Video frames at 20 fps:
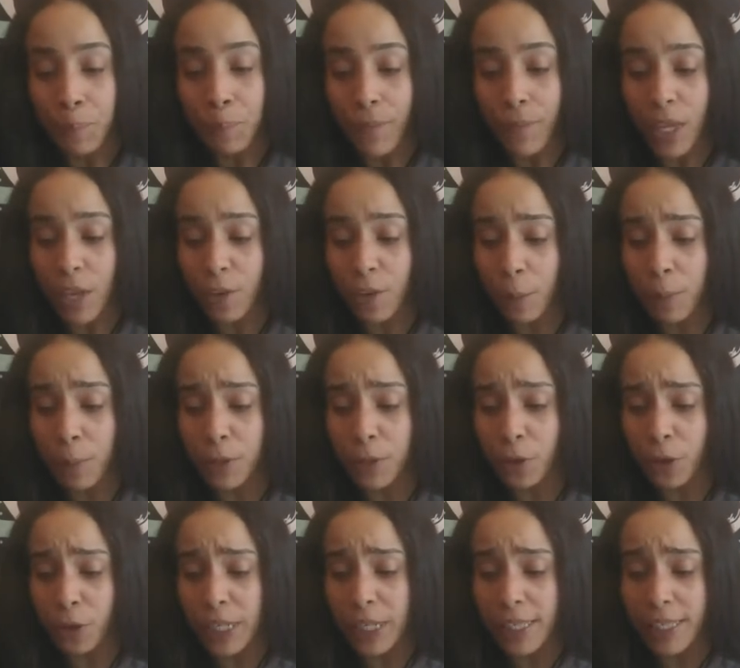number
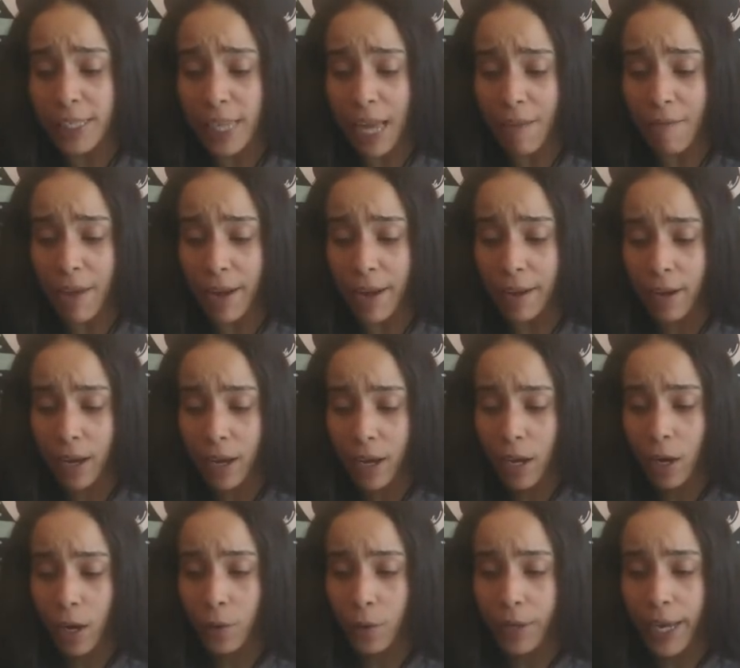37.
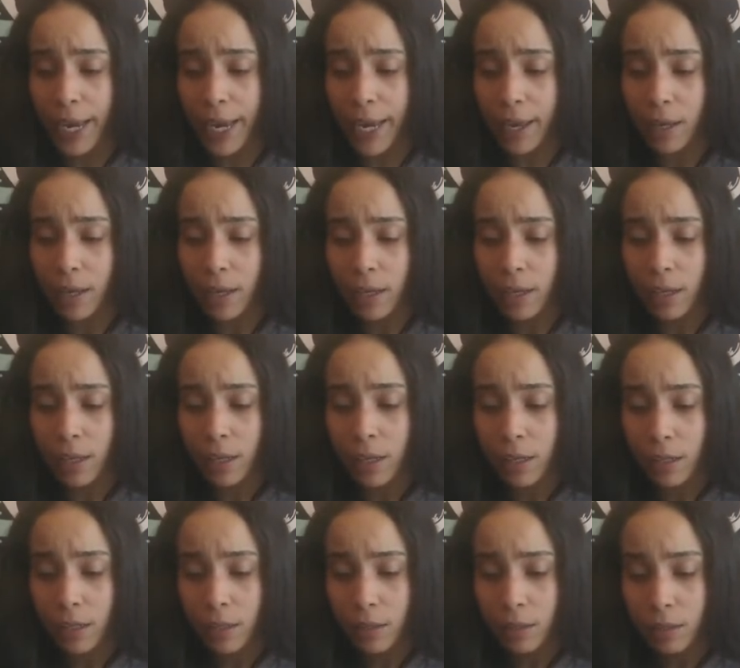Okay?
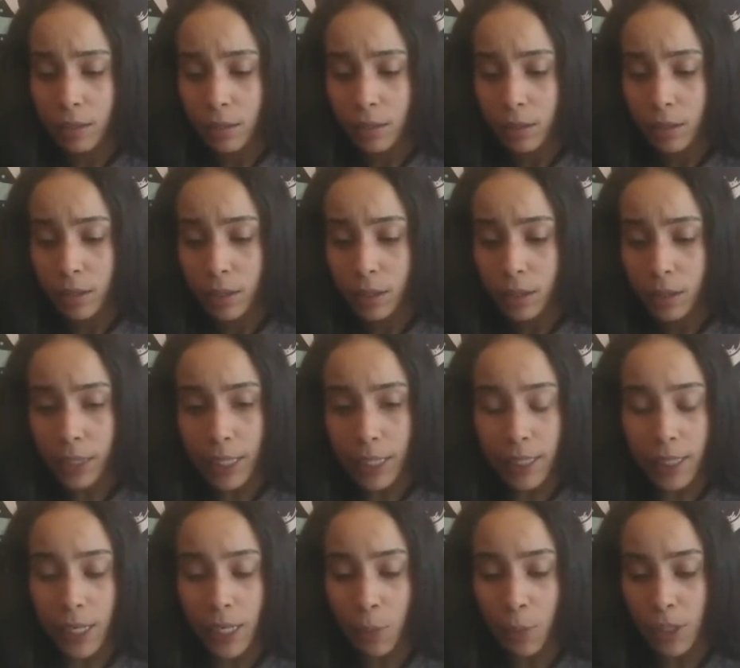Let's
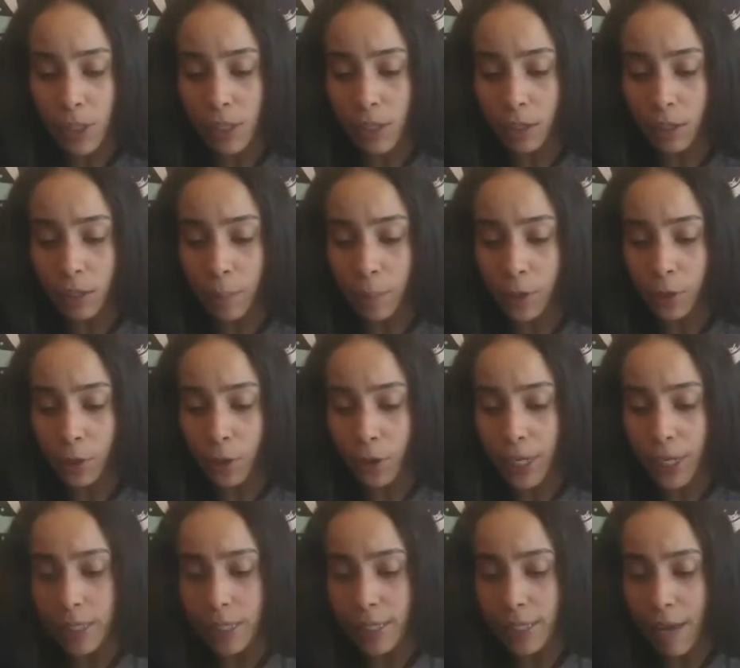see what the number
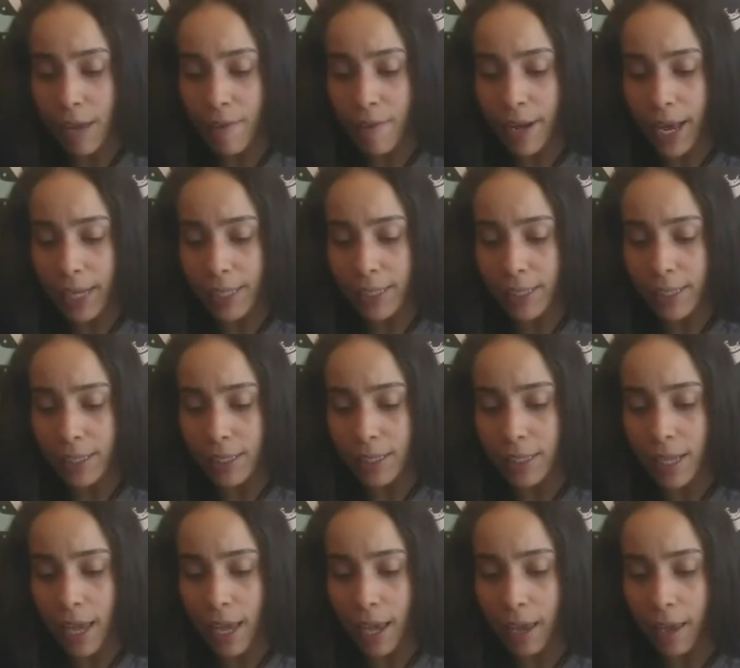37 has to
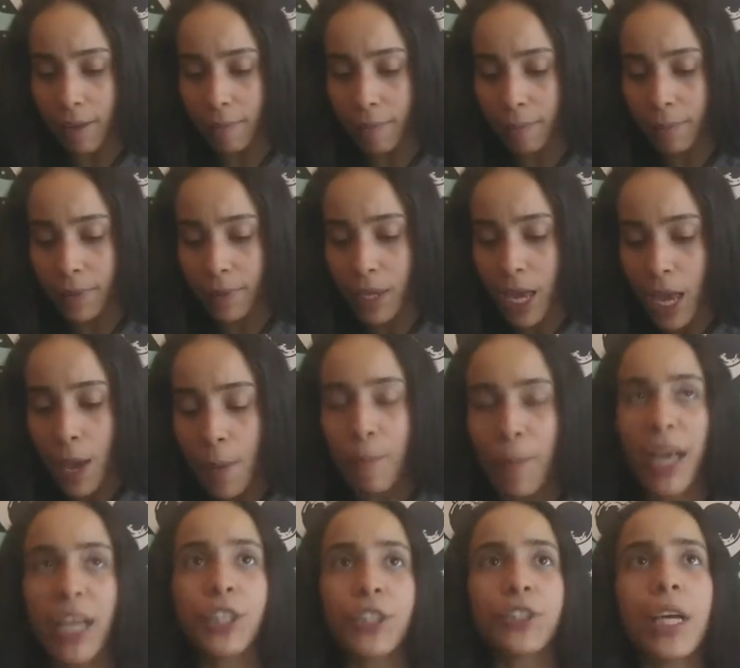say.
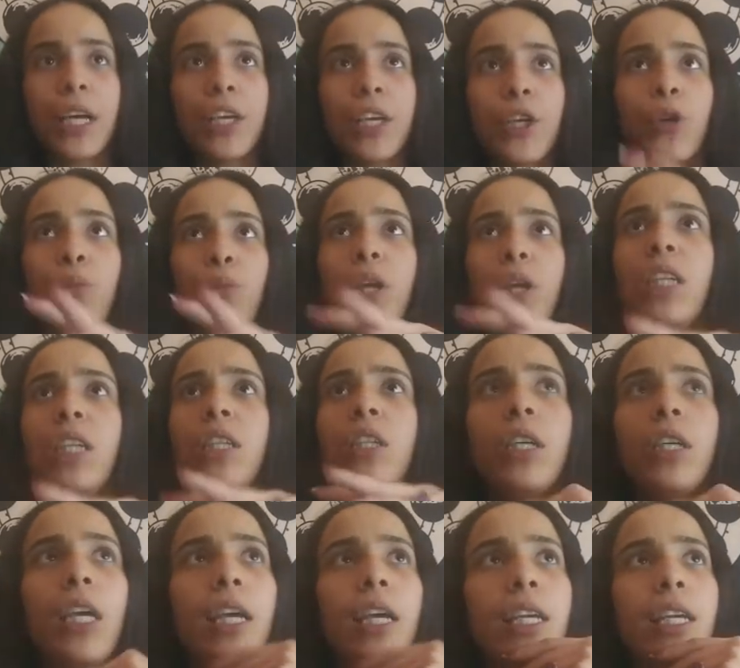Make sure that you're really
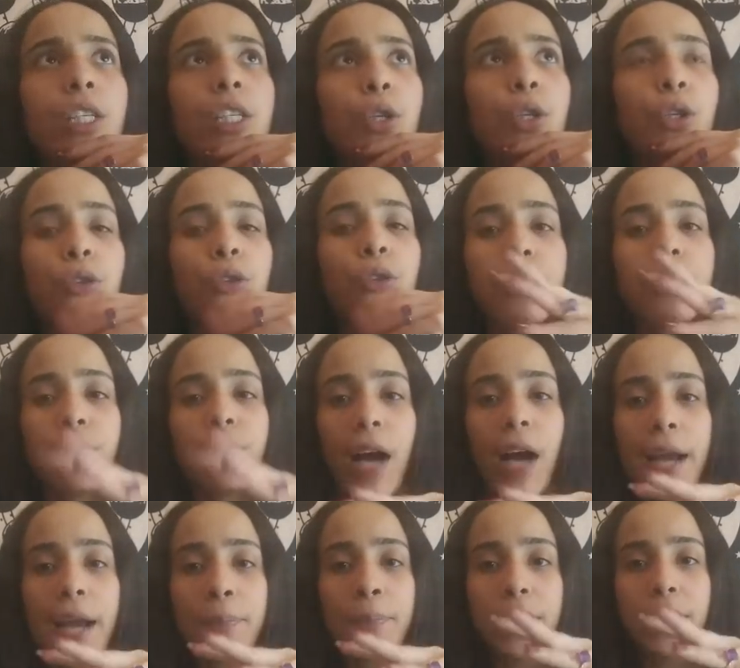looking into your
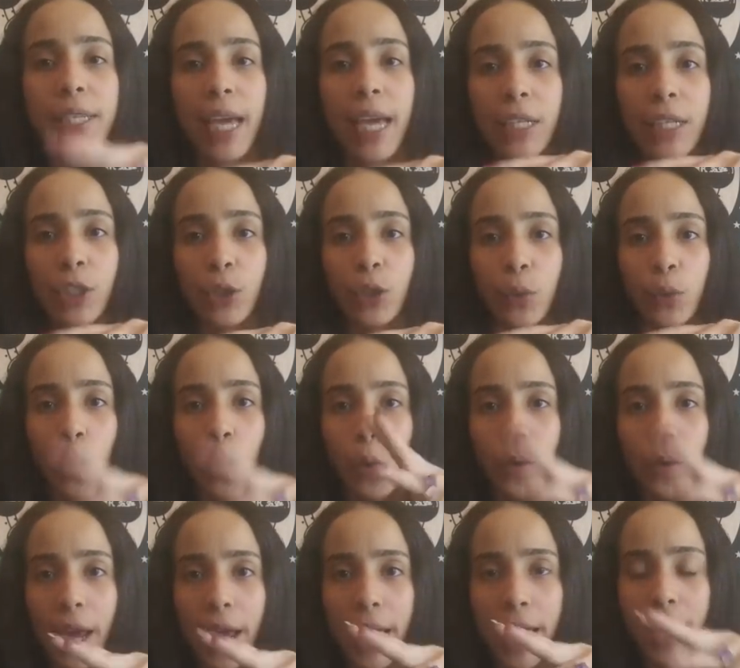divine potential,
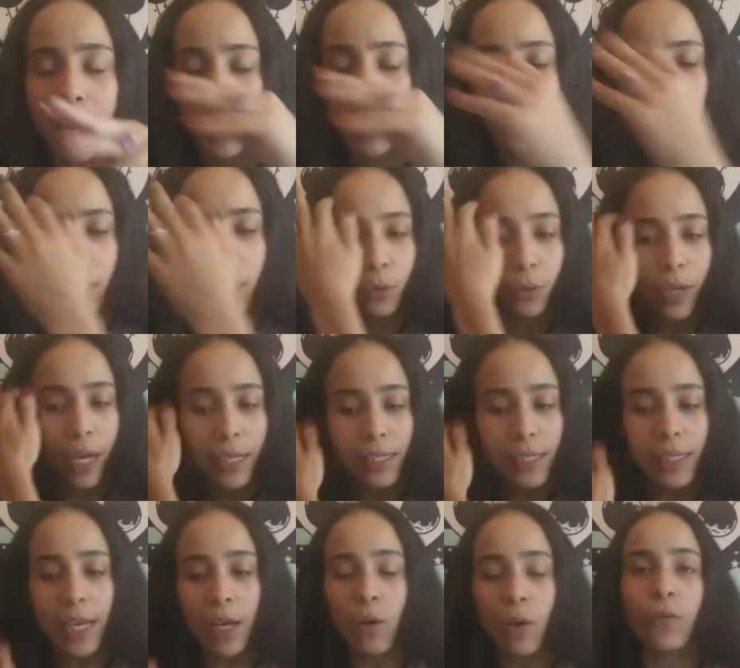okay? Do not
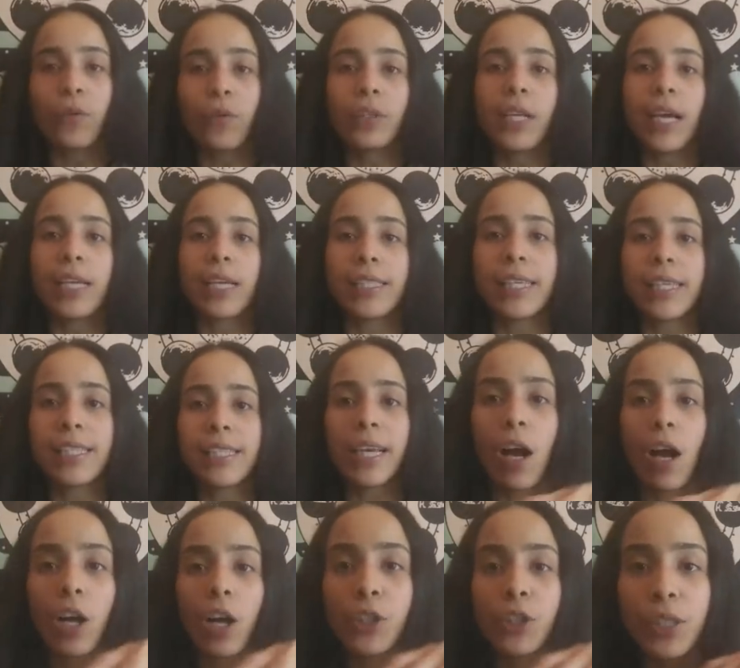settle for less. Let's get
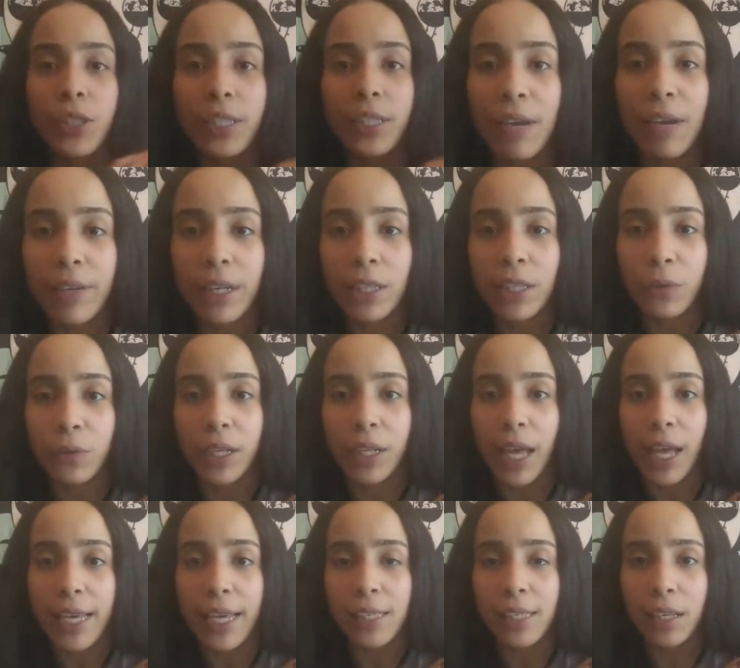173
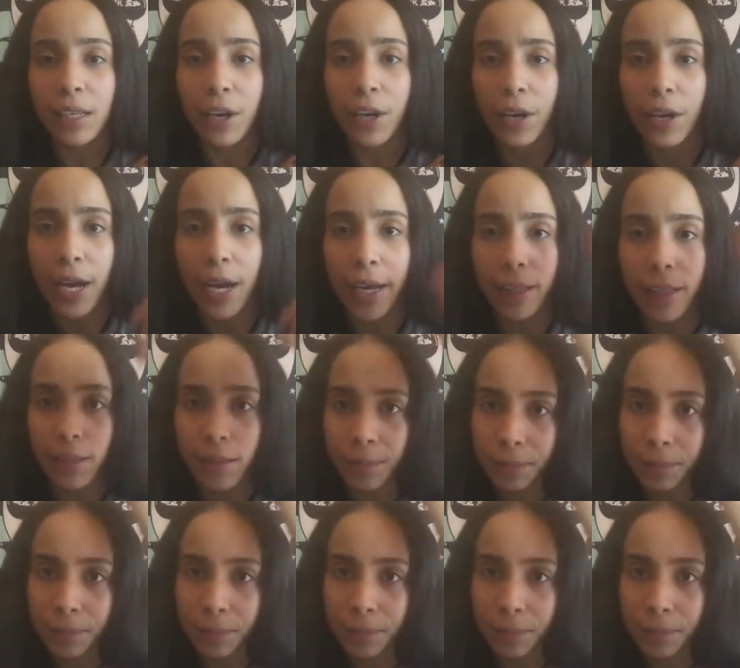likes in here, guys.